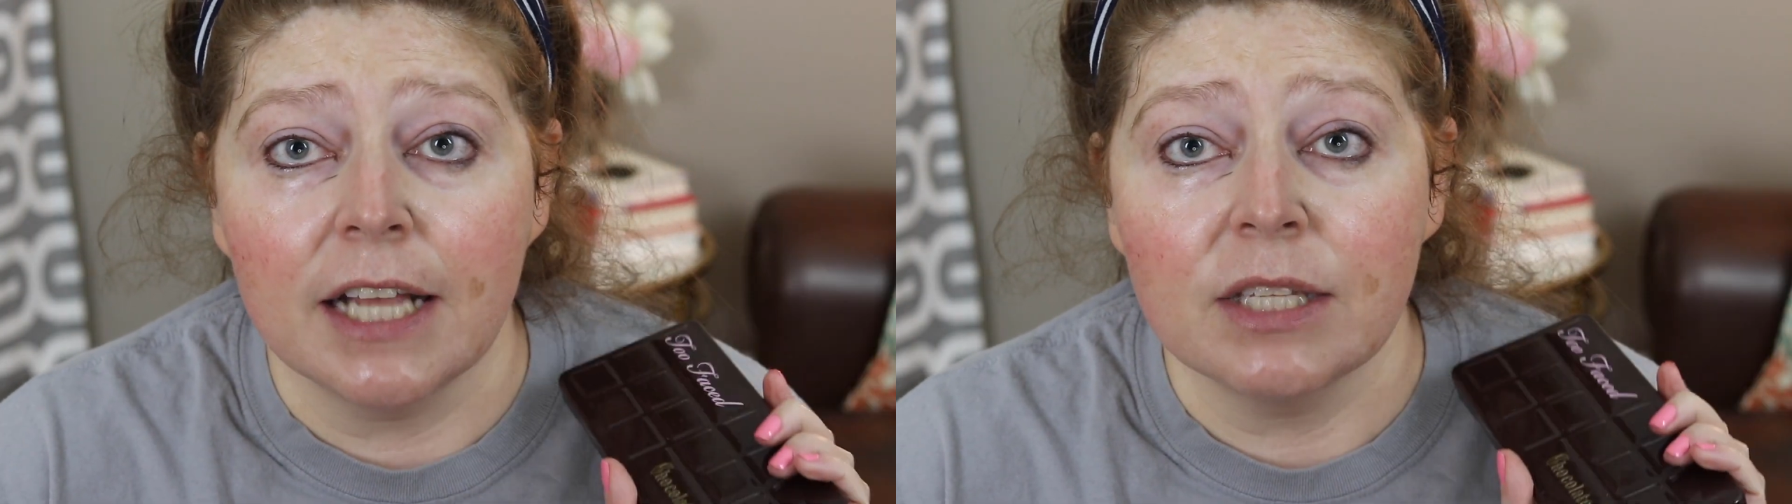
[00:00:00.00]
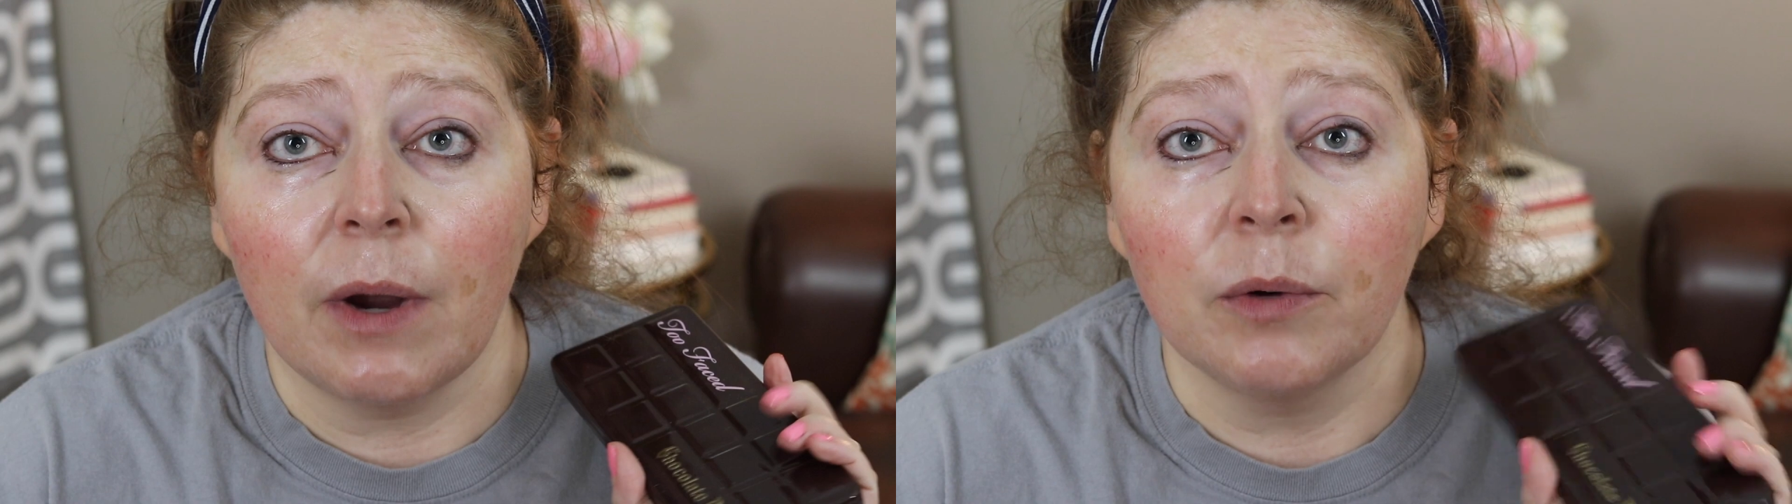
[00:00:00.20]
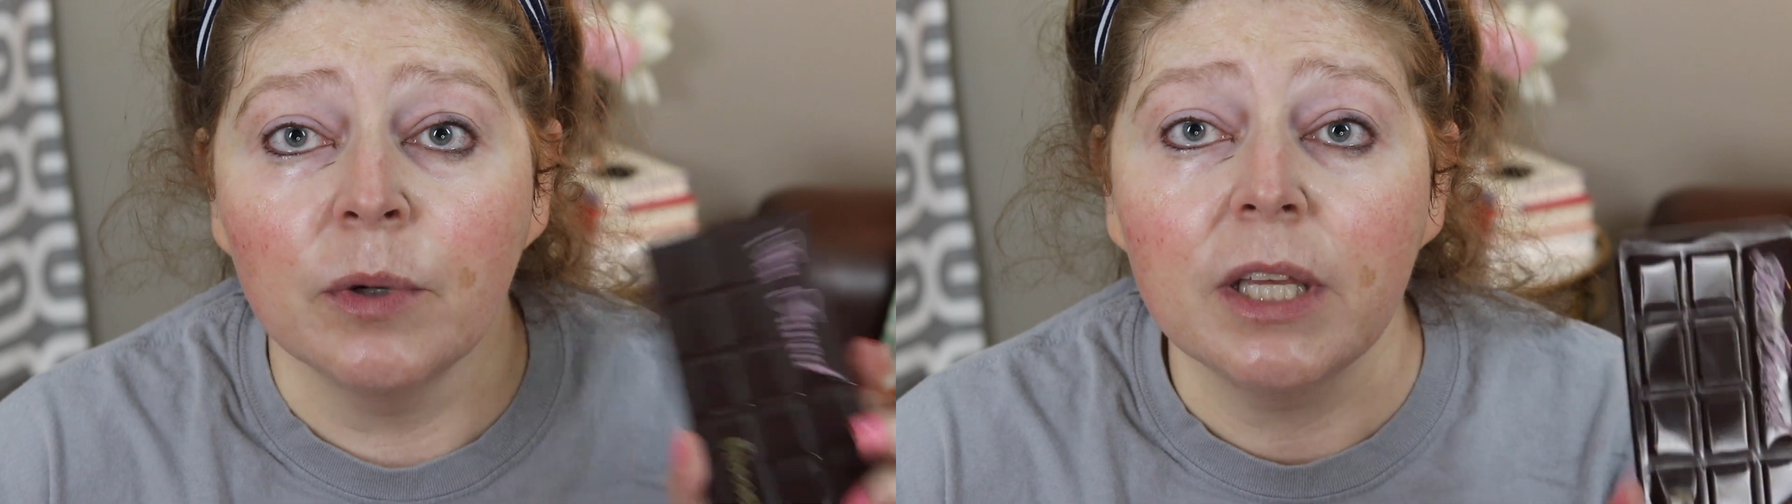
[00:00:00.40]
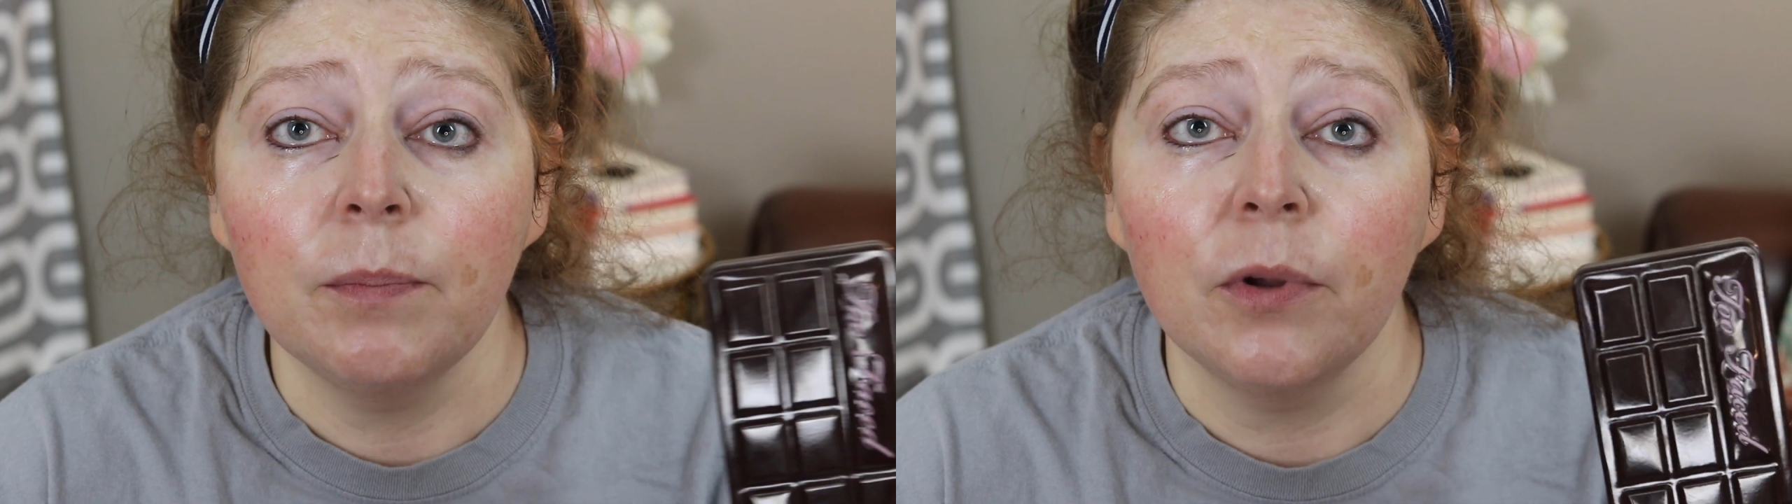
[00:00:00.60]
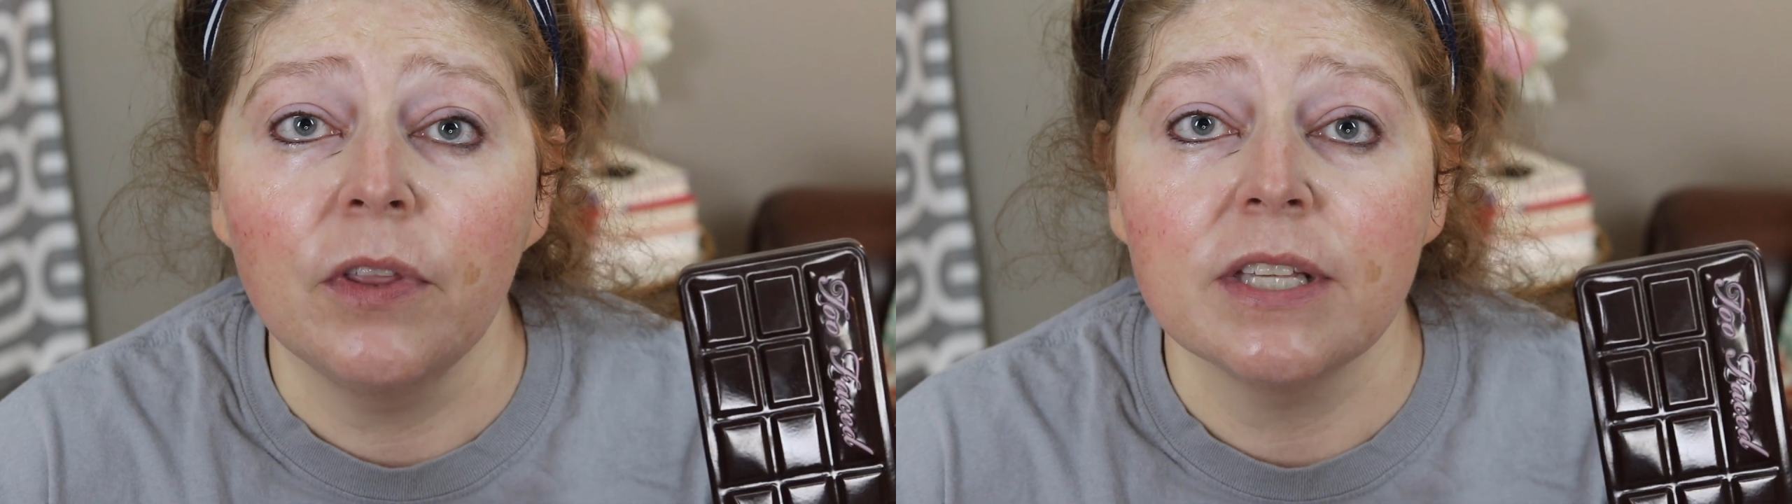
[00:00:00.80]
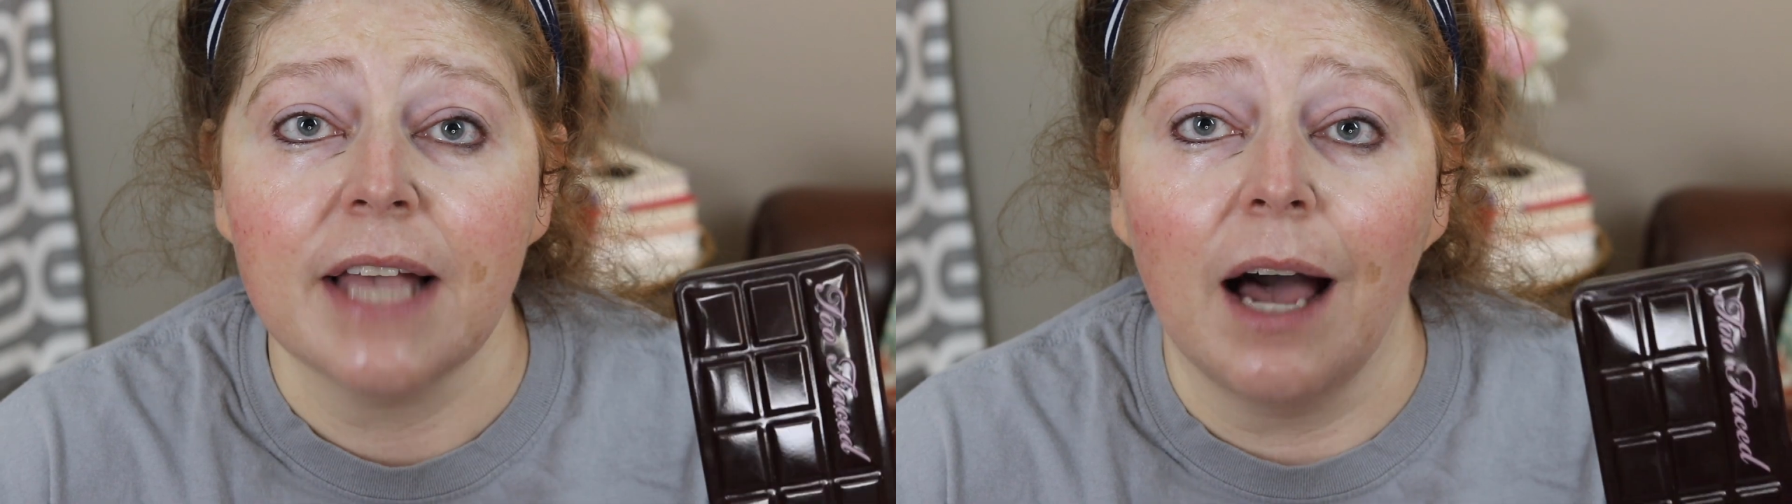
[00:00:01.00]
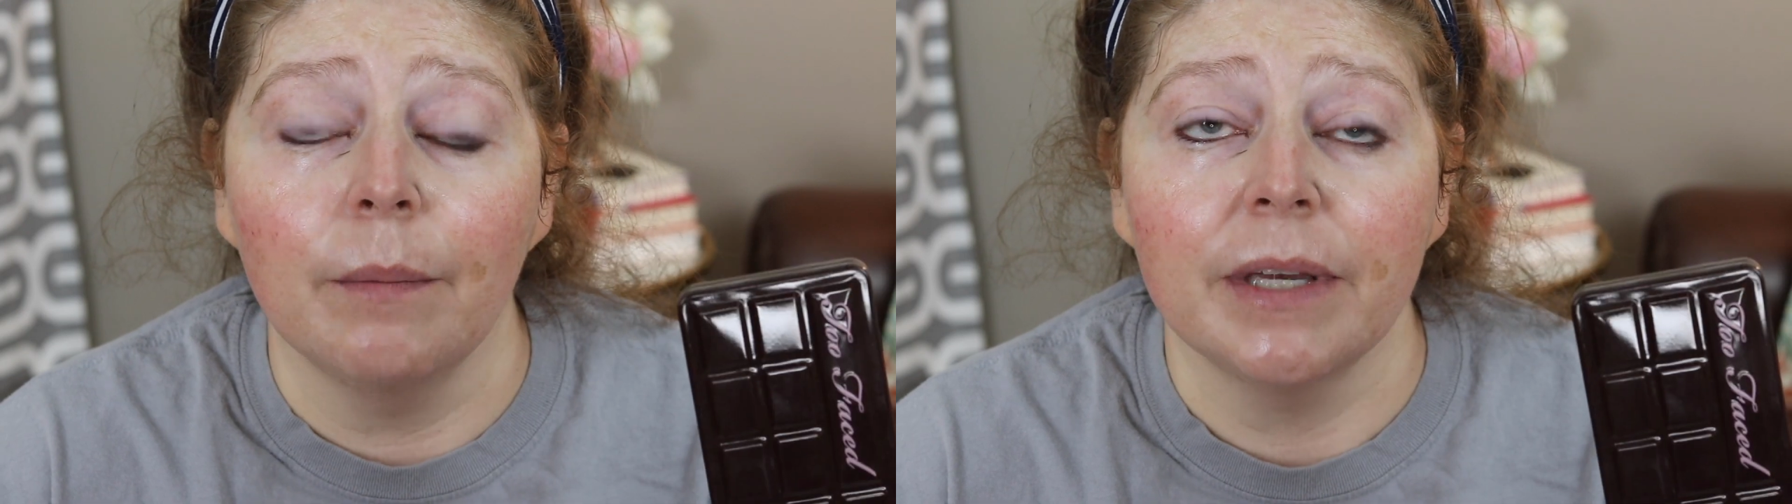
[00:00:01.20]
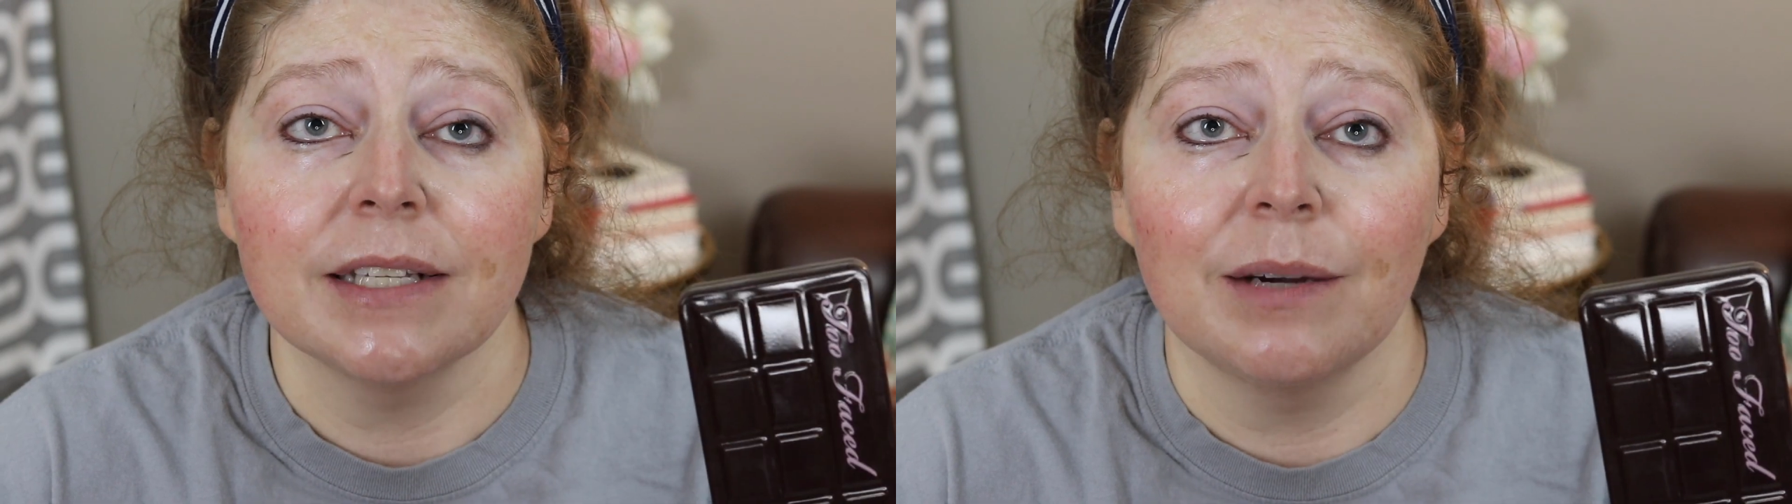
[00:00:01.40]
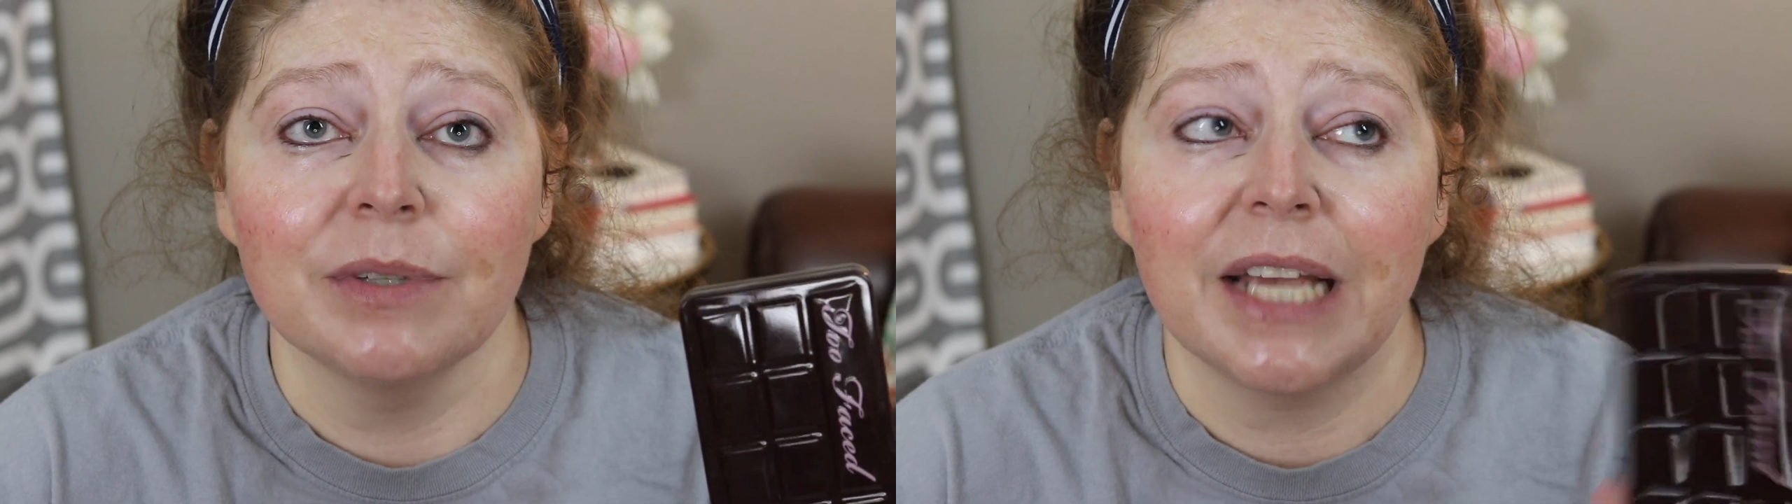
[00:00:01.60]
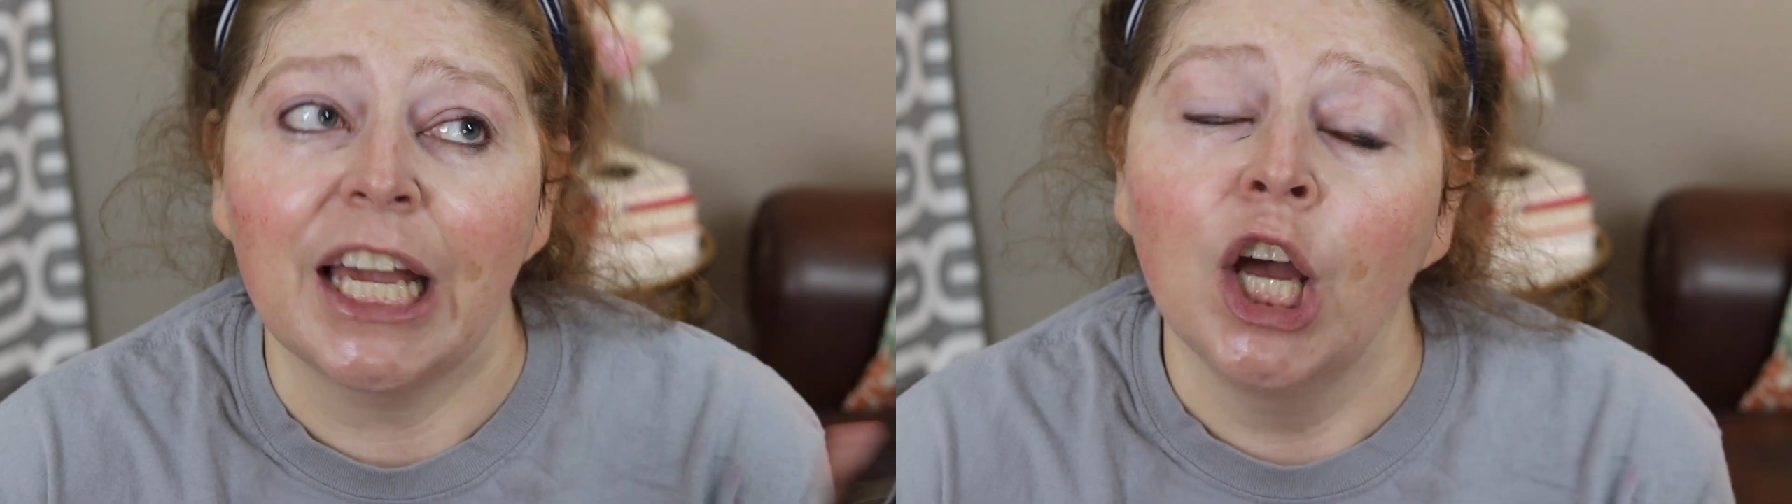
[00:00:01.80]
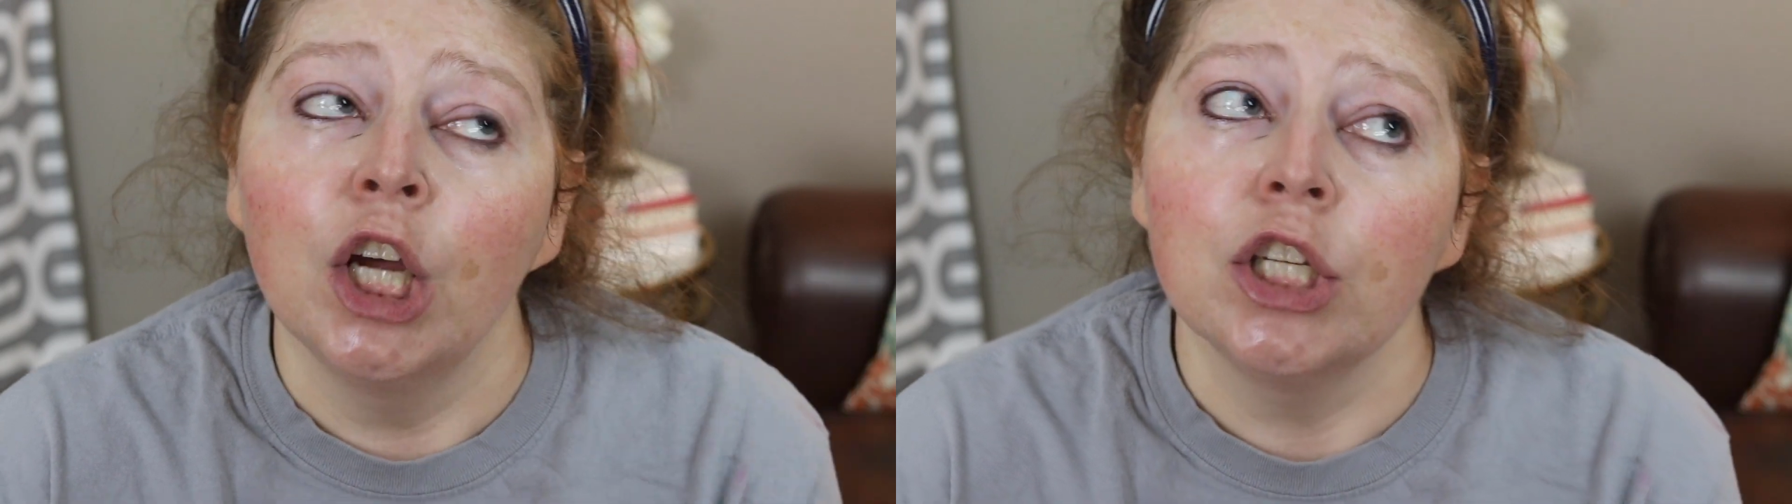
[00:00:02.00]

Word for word: and so I really pulled this out because I was like,